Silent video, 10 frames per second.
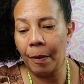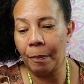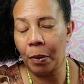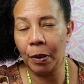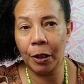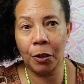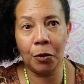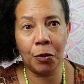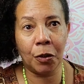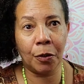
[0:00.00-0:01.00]
pulling you
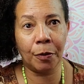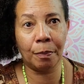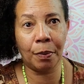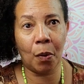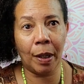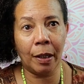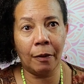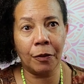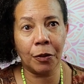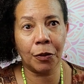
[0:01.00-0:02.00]
to the point
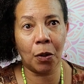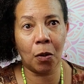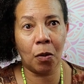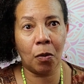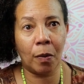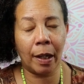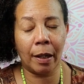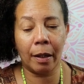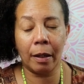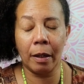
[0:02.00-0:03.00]
of your soul
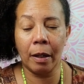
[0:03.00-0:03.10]
where